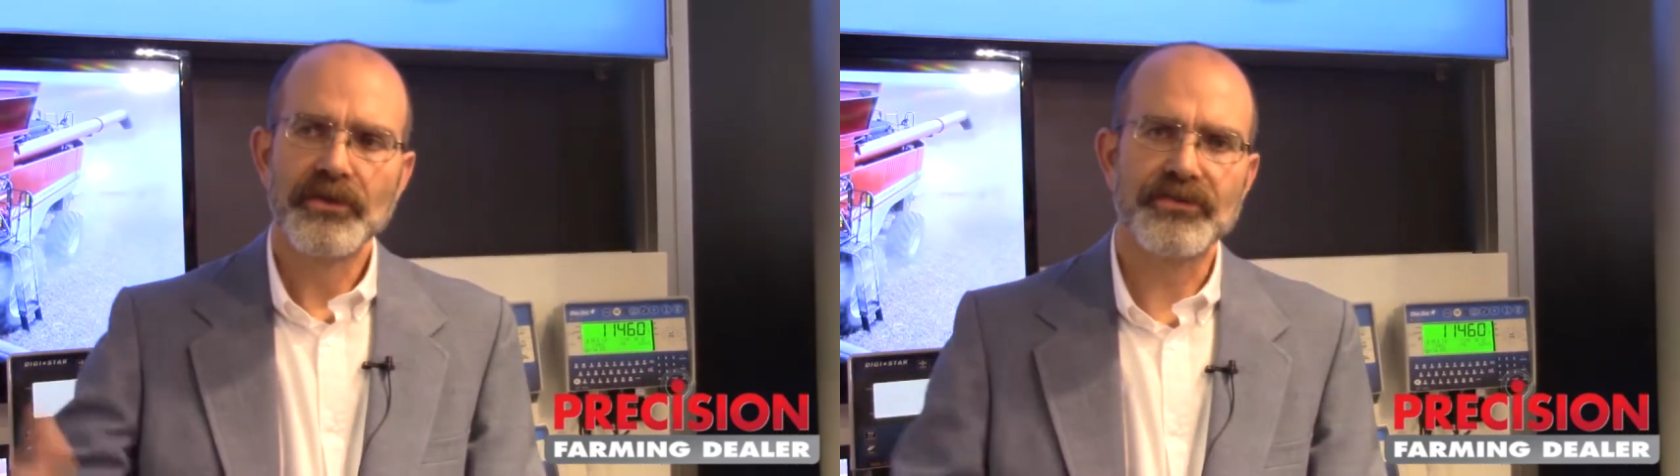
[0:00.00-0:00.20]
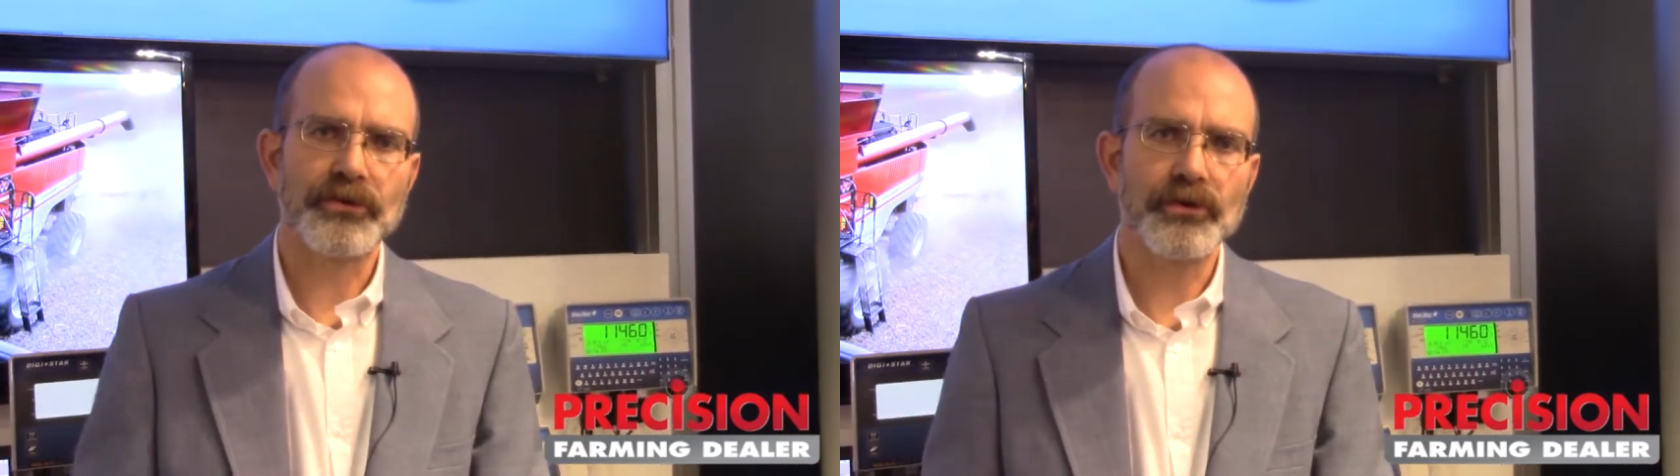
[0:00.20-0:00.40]

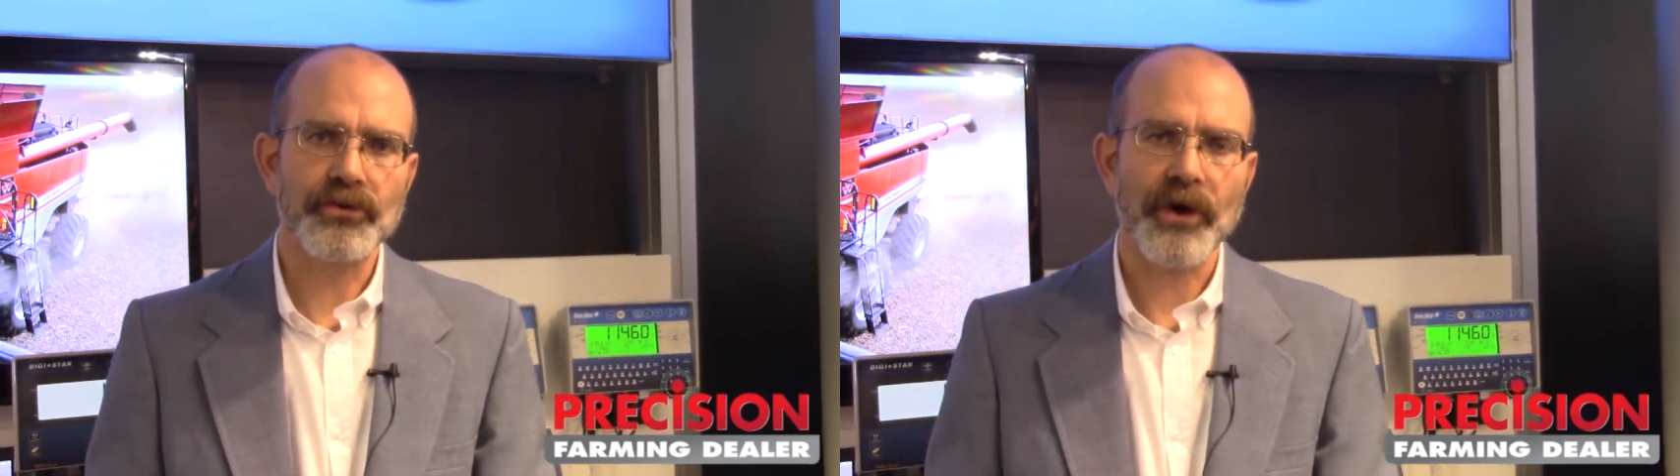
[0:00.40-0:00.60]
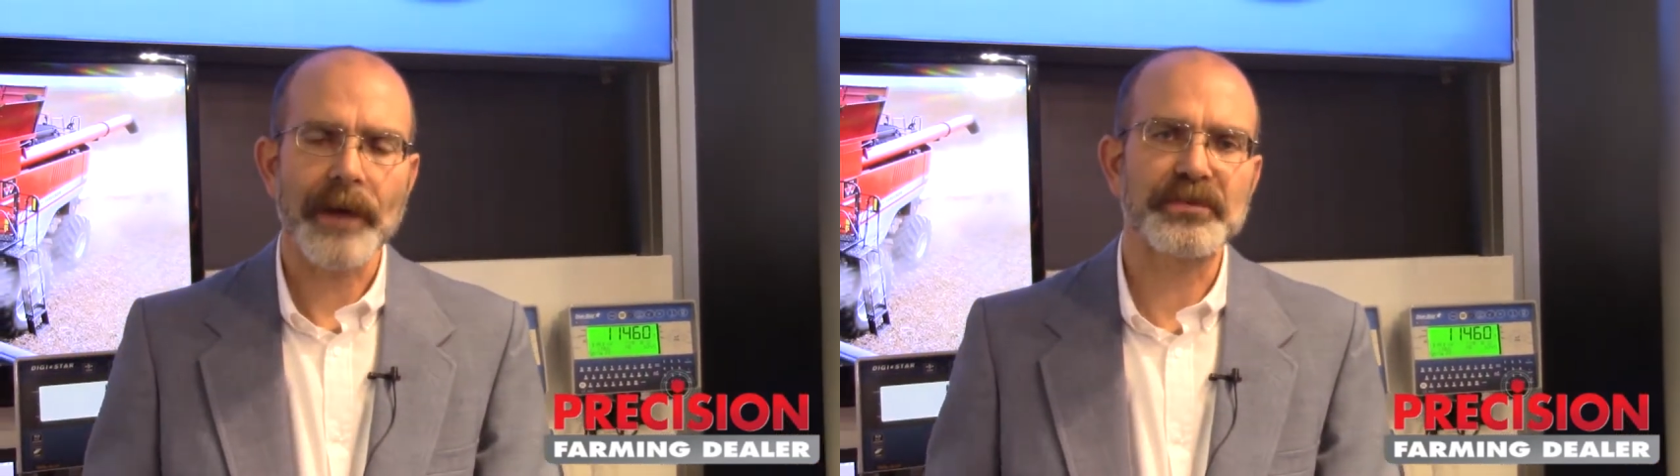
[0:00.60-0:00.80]
through
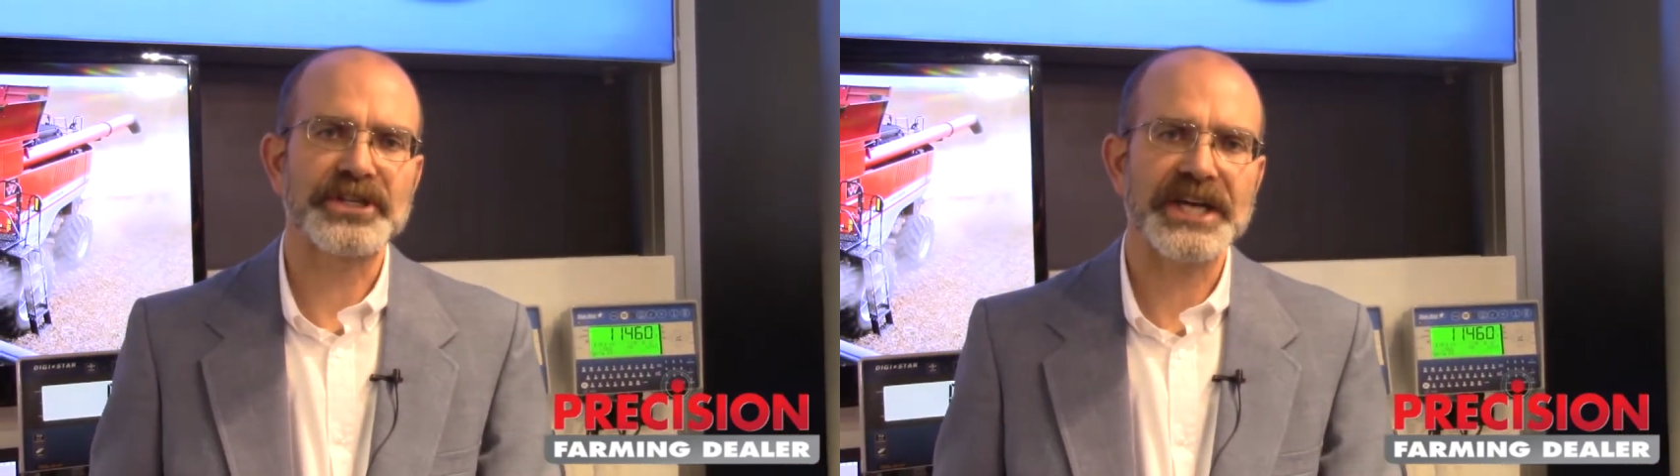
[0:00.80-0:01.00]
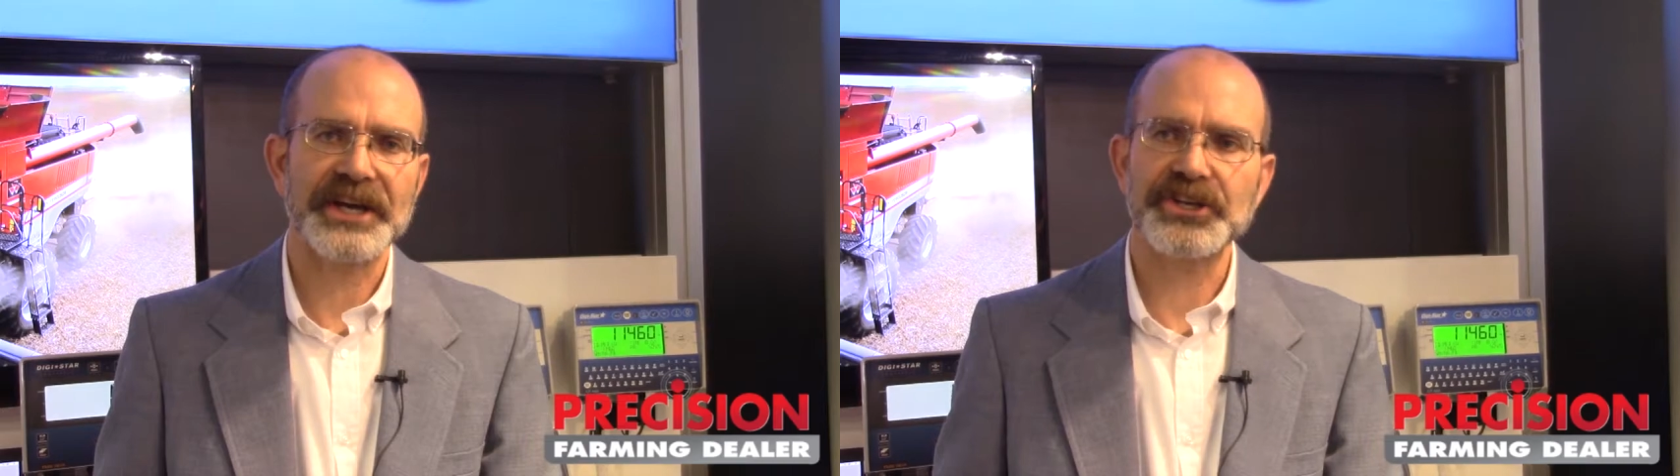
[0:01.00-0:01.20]
crop
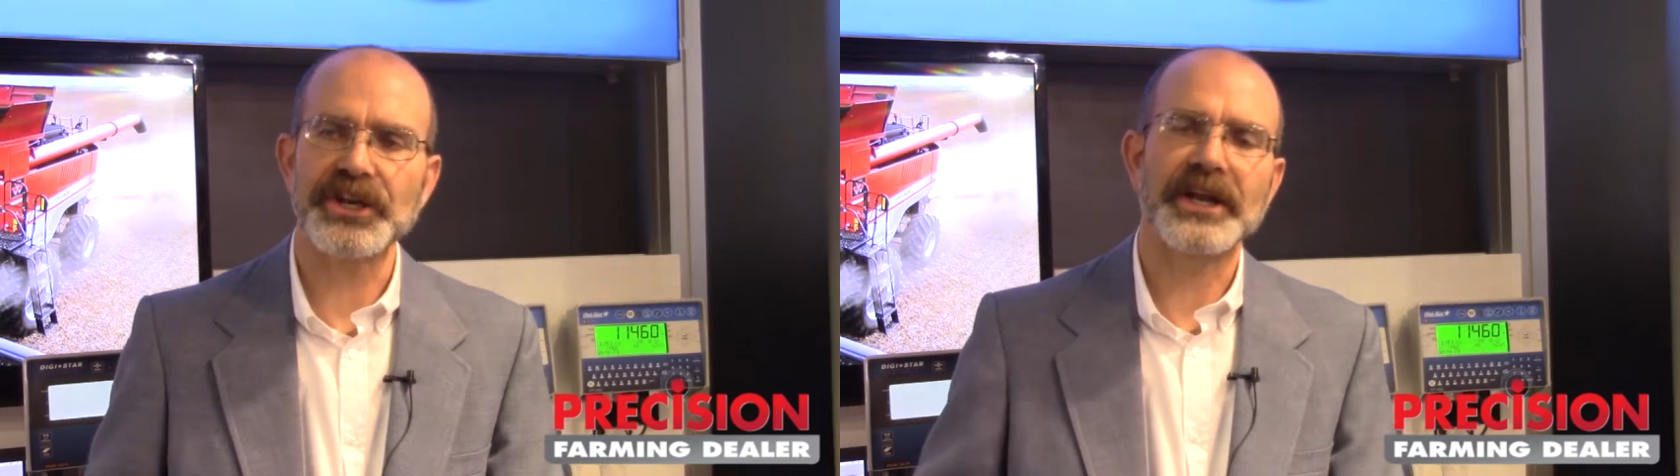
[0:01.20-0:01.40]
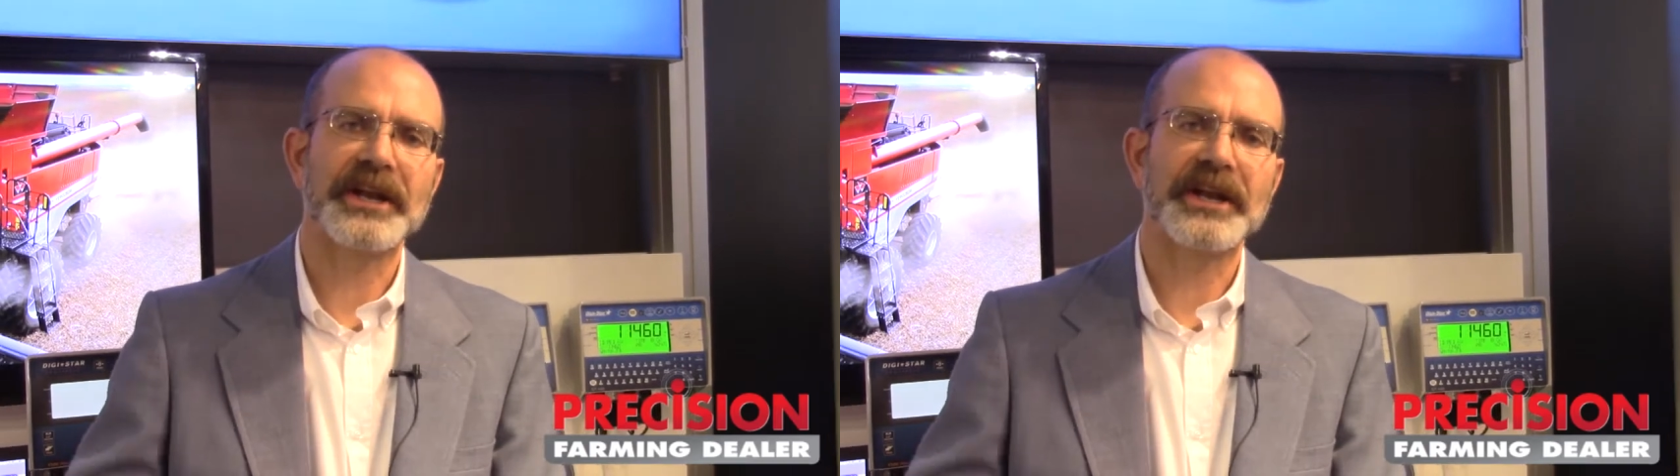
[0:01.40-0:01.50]
protection,